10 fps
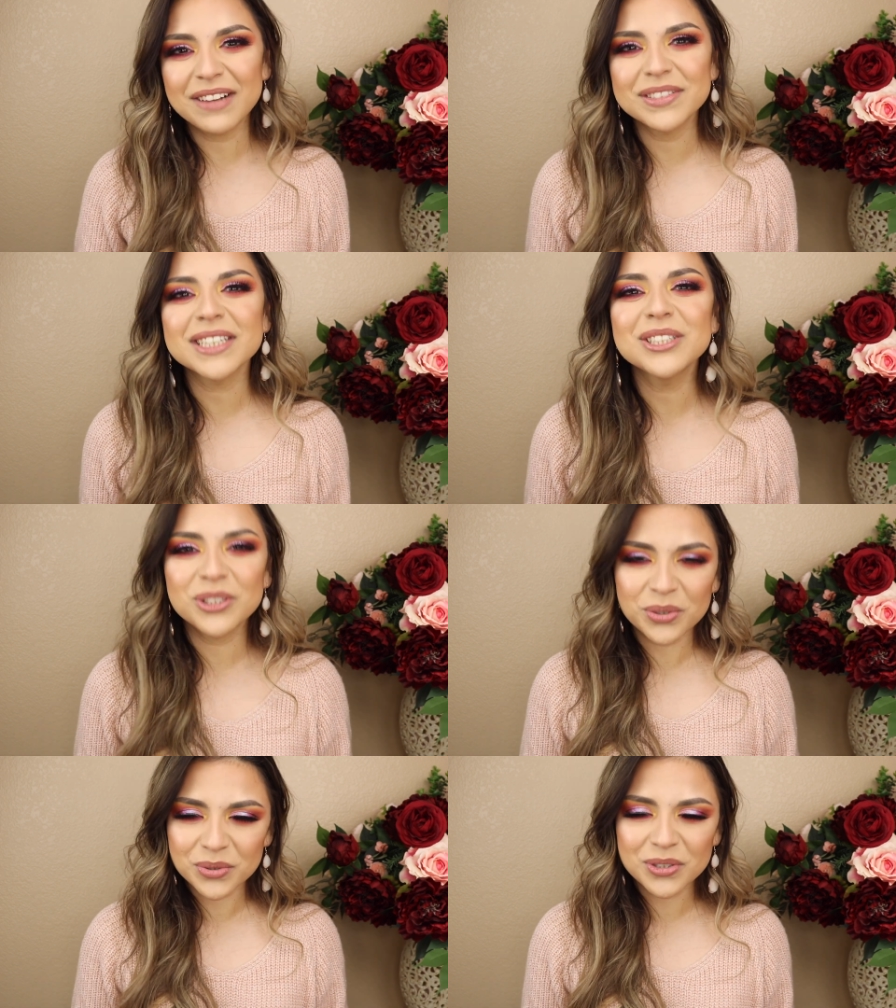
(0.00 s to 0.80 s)
I've done
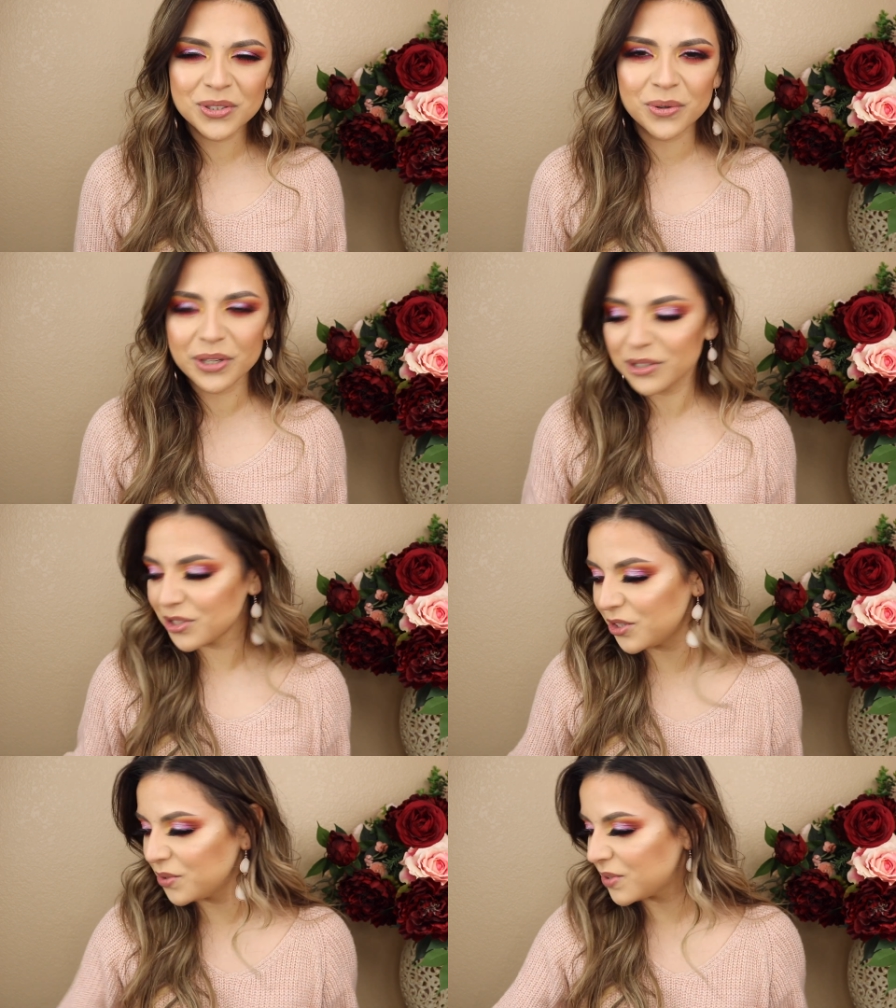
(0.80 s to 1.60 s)
two
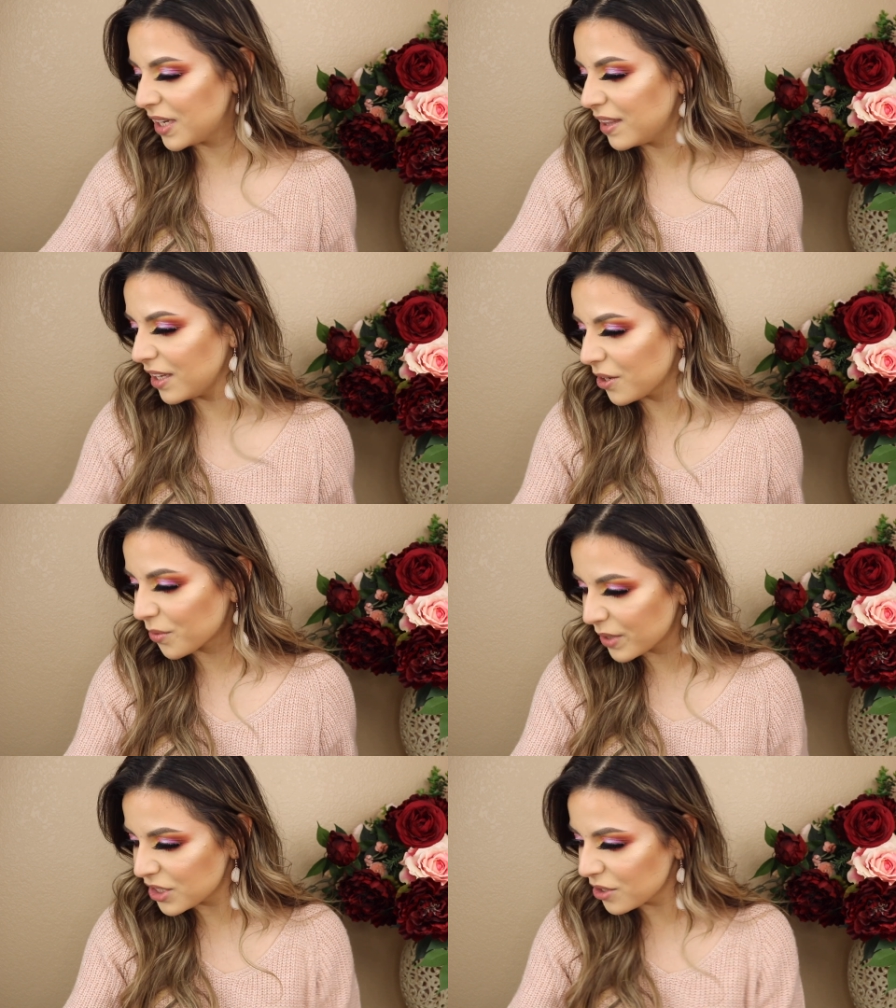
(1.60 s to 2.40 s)
tutorials using the
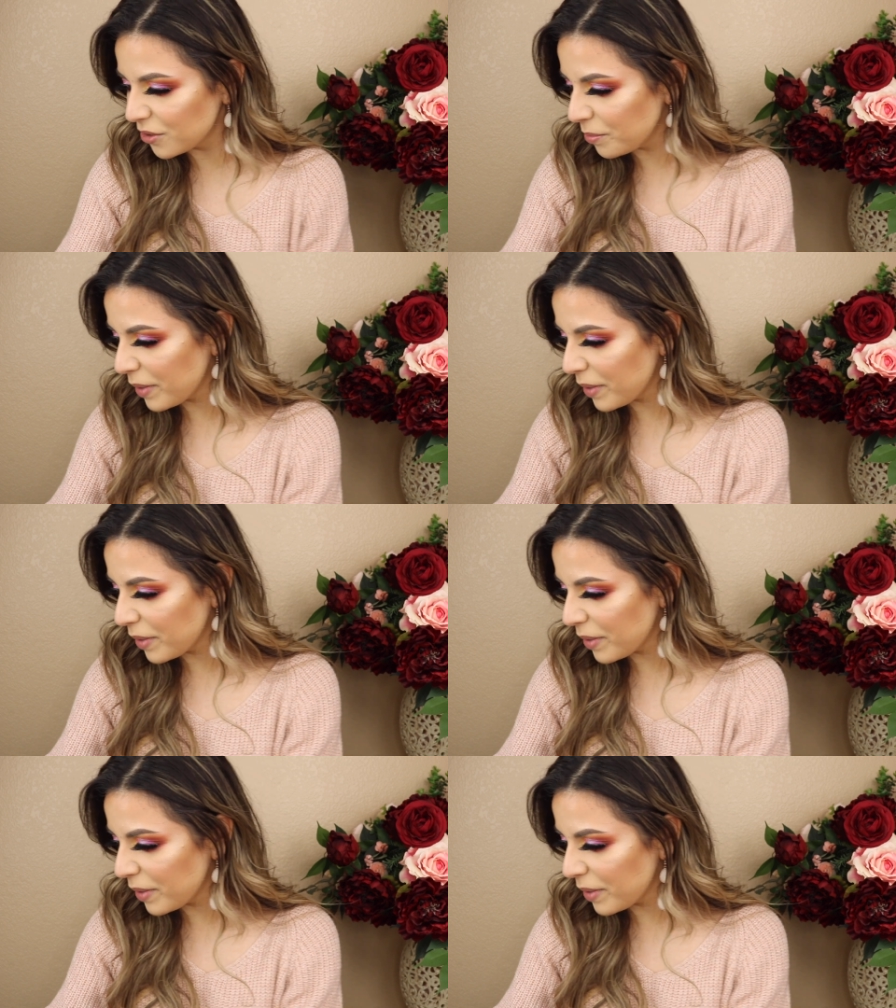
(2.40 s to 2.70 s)
original